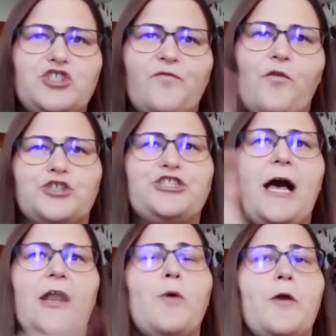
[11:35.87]
the
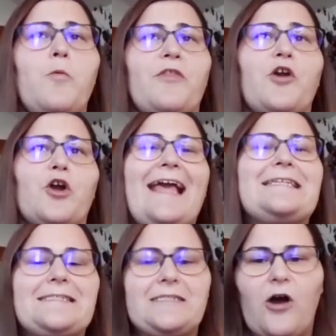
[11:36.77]
foreshadowing with
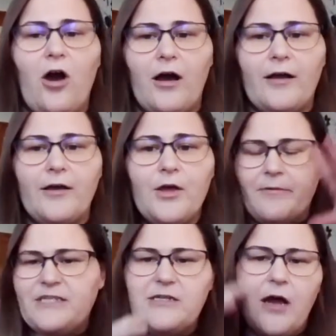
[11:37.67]
Candy's dog. There
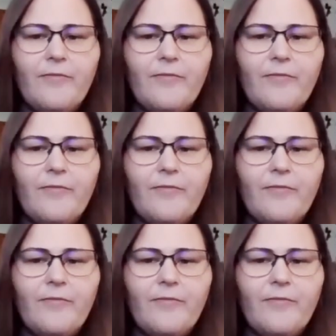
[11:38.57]
was this